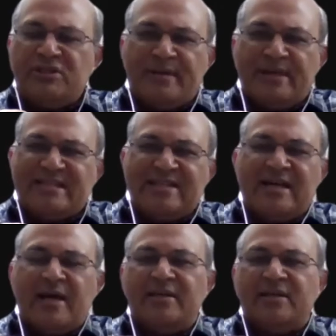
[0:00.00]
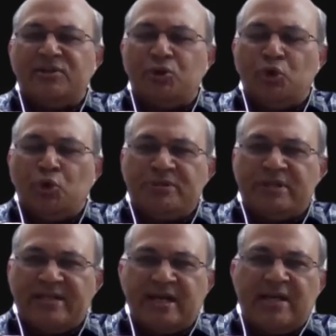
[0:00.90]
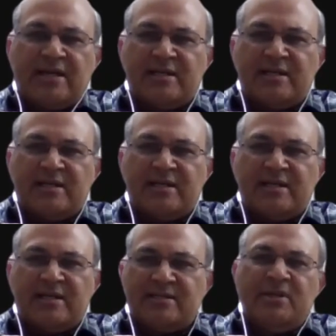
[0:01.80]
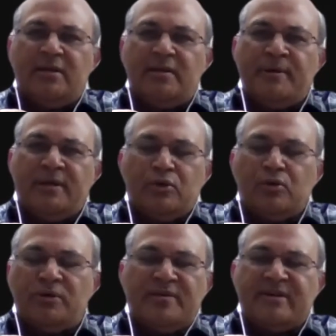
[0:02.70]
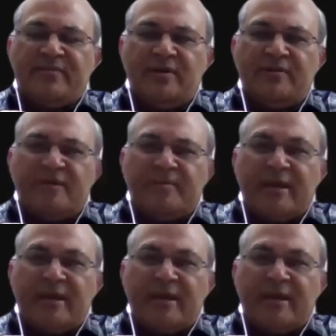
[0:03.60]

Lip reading: to some extent other groups like Tata's, and several of them.